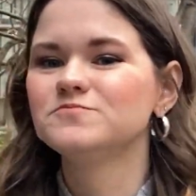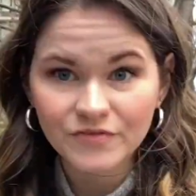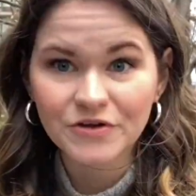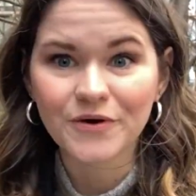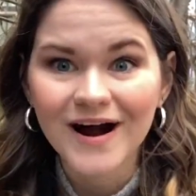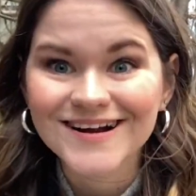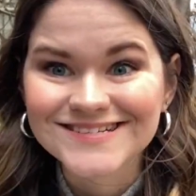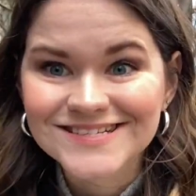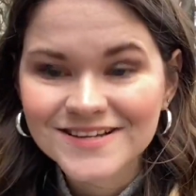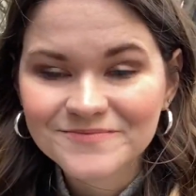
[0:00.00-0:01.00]
You
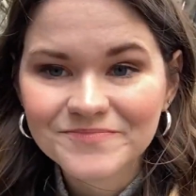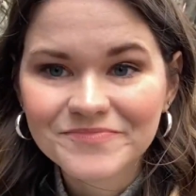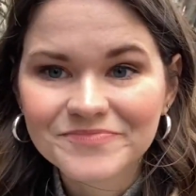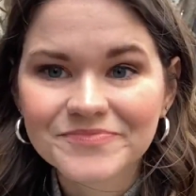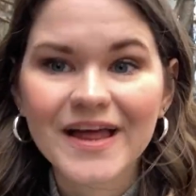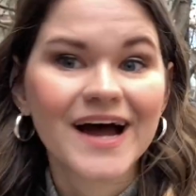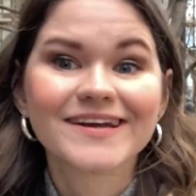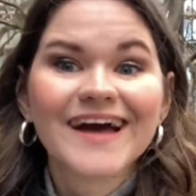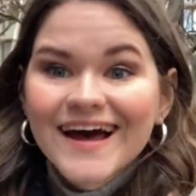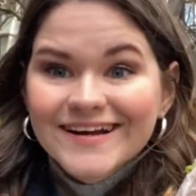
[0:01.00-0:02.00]
guys, I
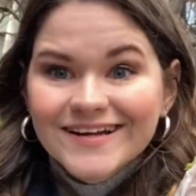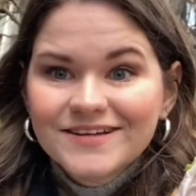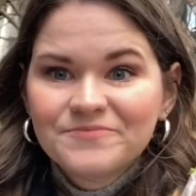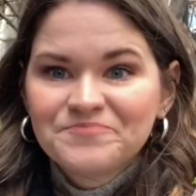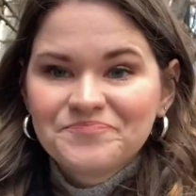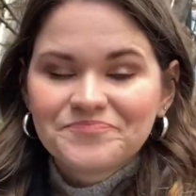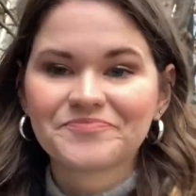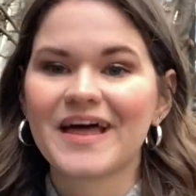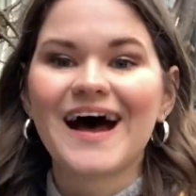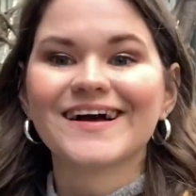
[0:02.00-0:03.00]
get it.
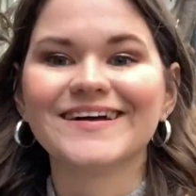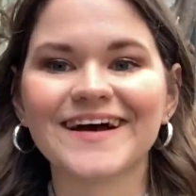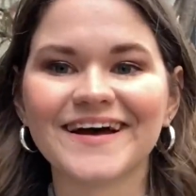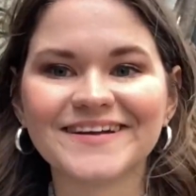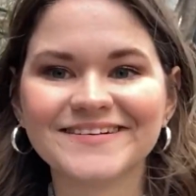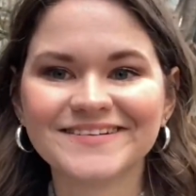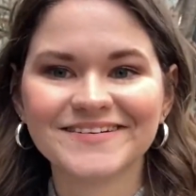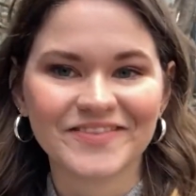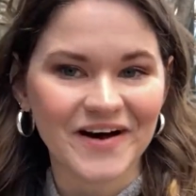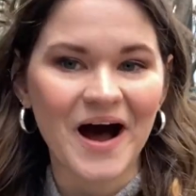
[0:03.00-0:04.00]
I get
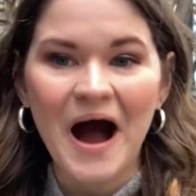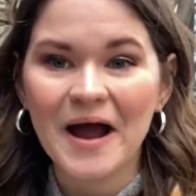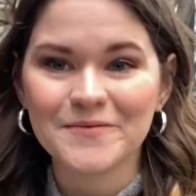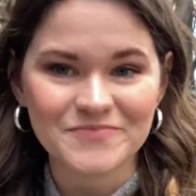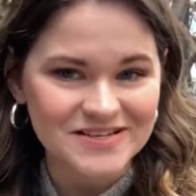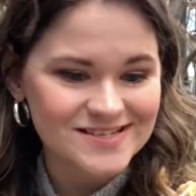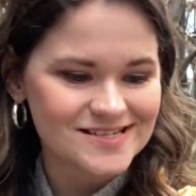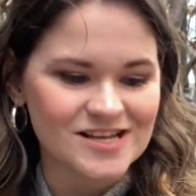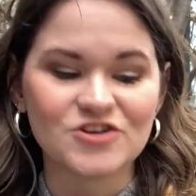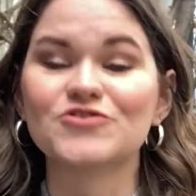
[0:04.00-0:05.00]
the hype. This
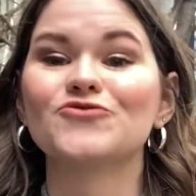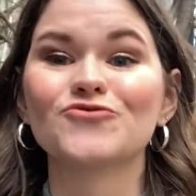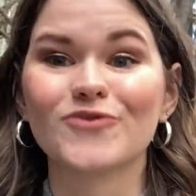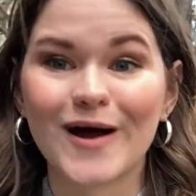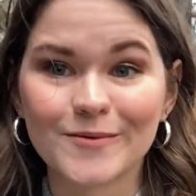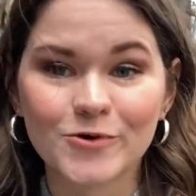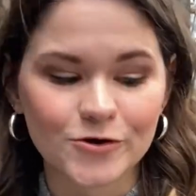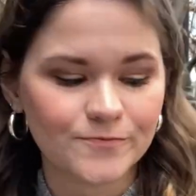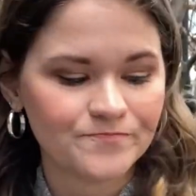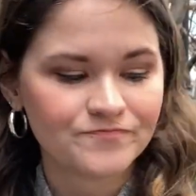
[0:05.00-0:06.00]
is
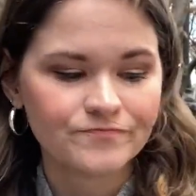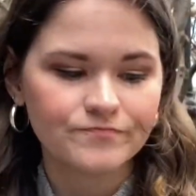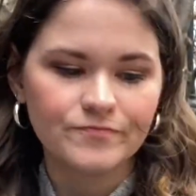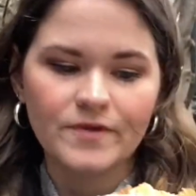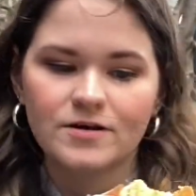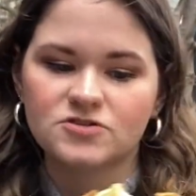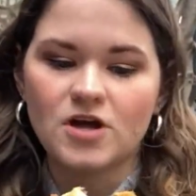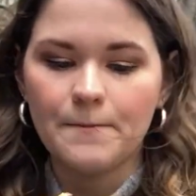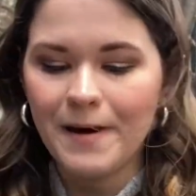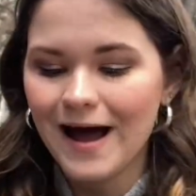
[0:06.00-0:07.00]
incredible. It's
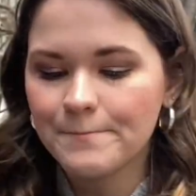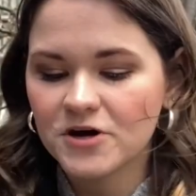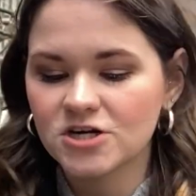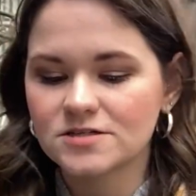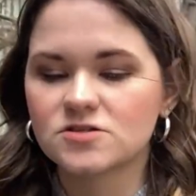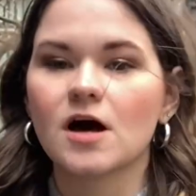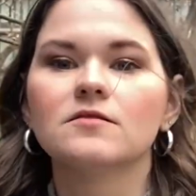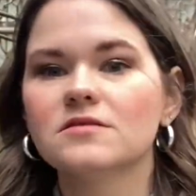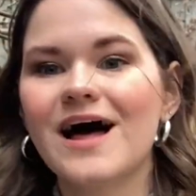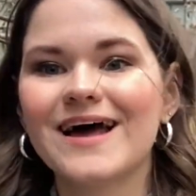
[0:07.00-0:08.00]
got peppers, it's got
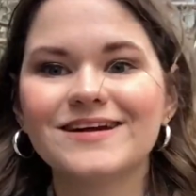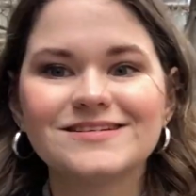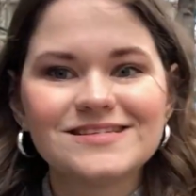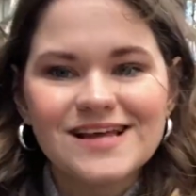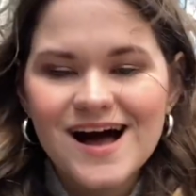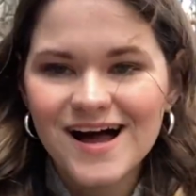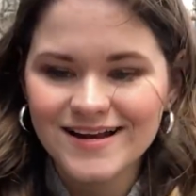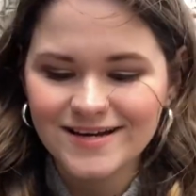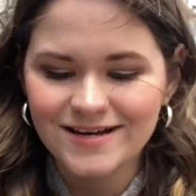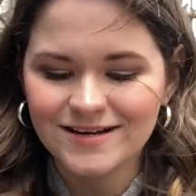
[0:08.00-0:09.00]
lettuce,
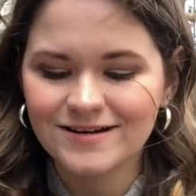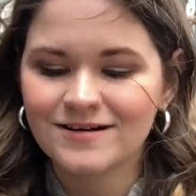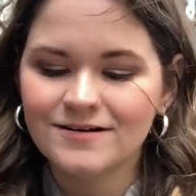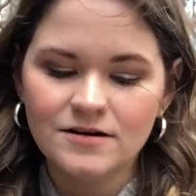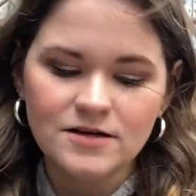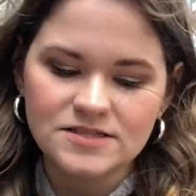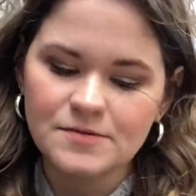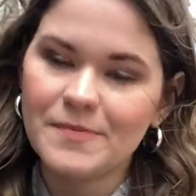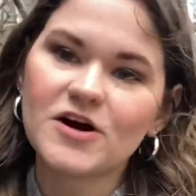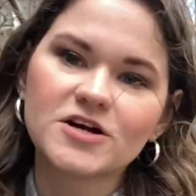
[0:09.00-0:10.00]
onion, it's
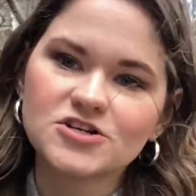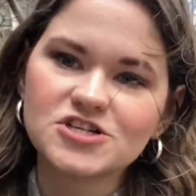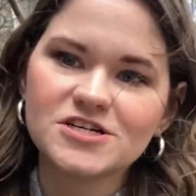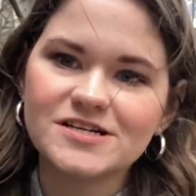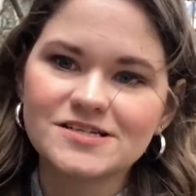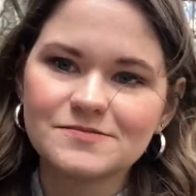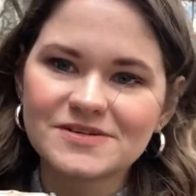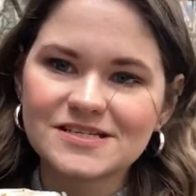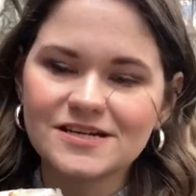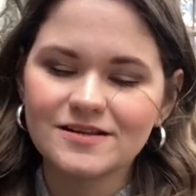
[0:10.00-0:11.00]
American cheese
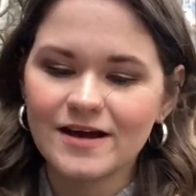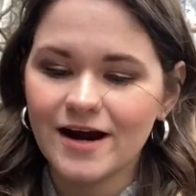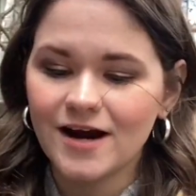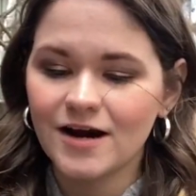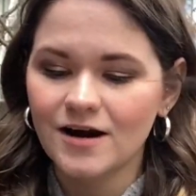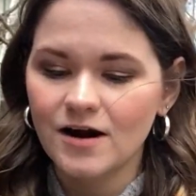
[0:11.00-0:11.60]
mixed in there.